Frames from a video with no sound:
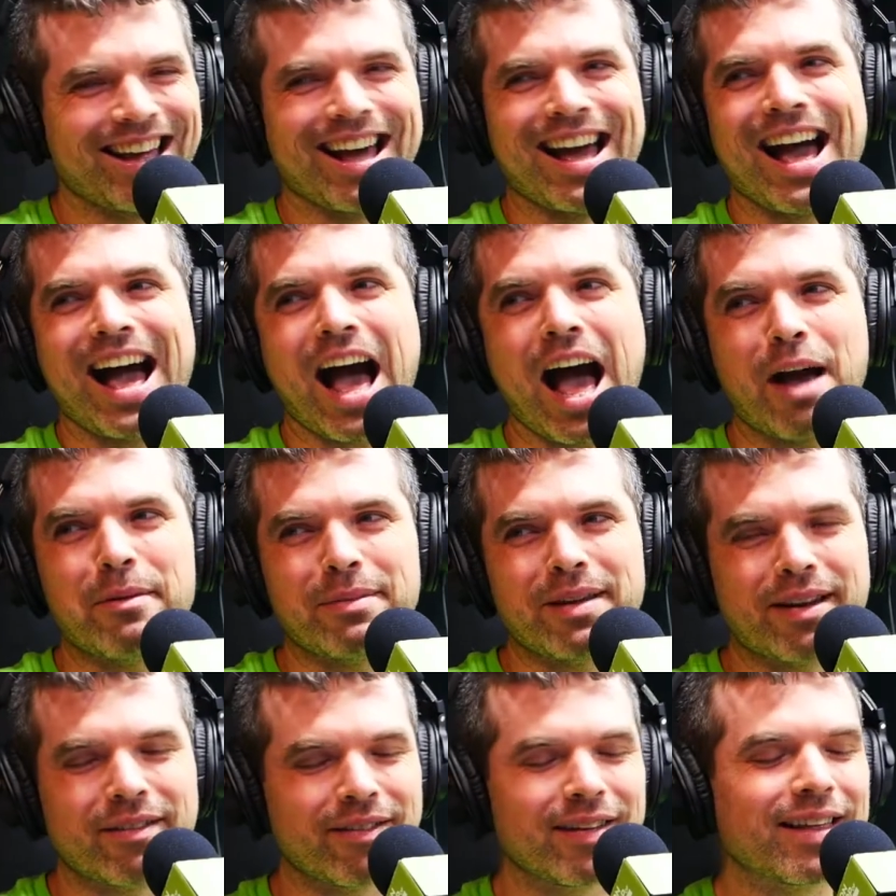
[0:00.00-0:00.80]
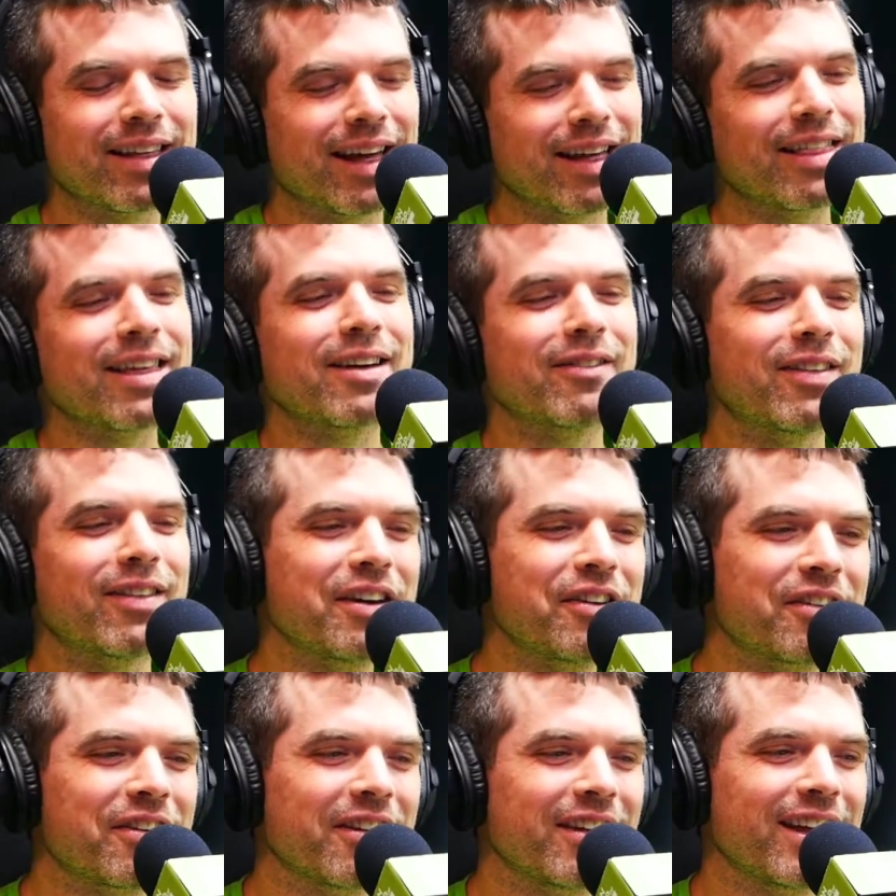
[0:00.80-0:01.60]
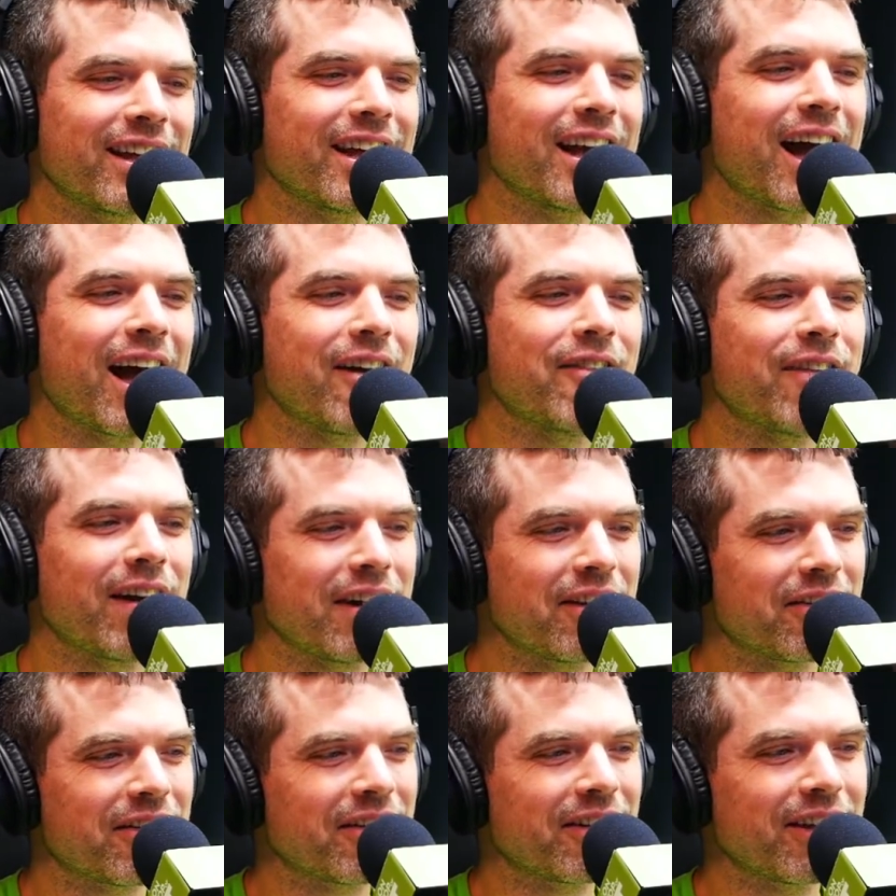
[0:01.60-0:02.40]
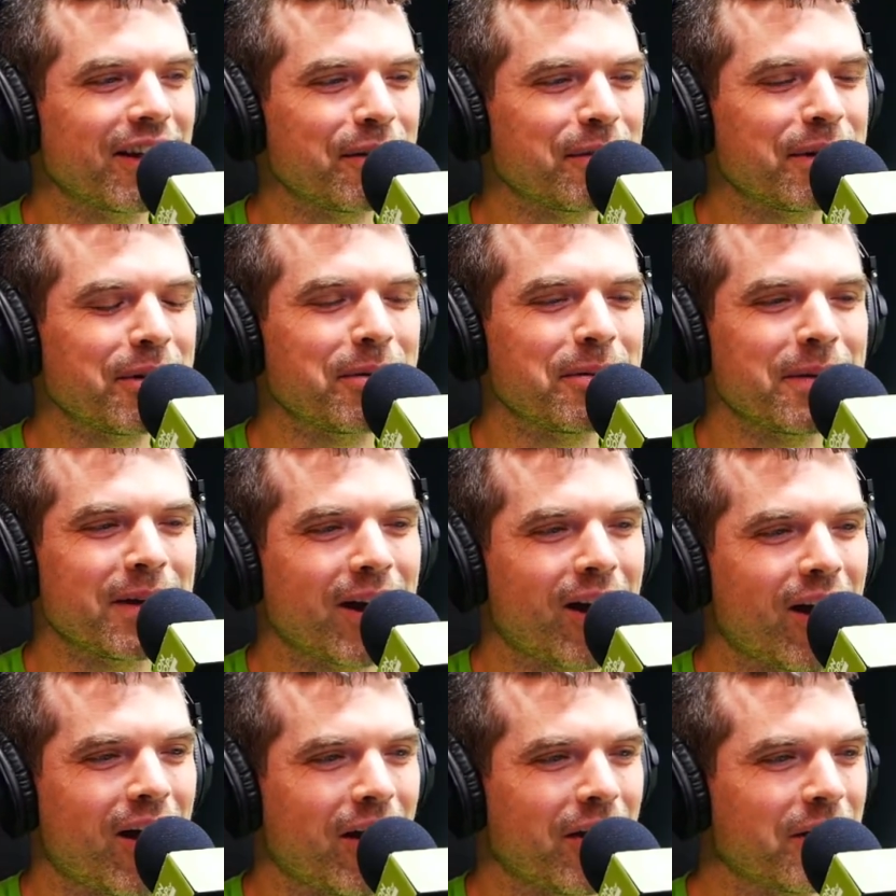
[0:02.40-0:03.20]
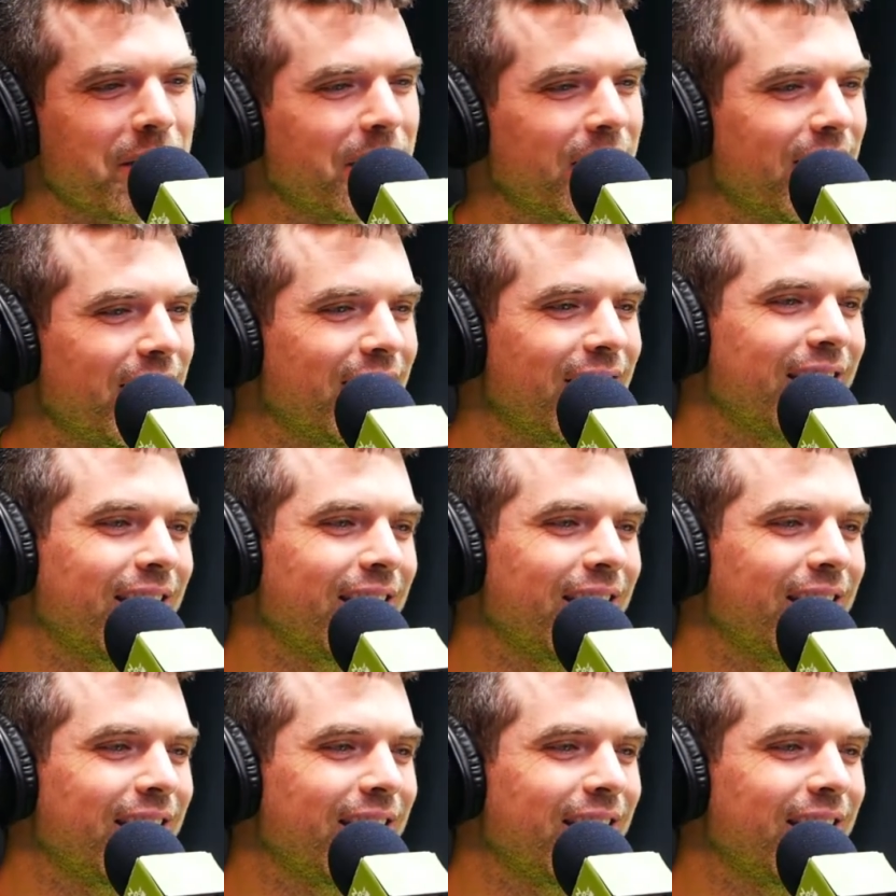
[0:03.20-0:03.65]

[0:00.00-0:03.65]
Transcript: I mean, I think eventually, but it would be awkward.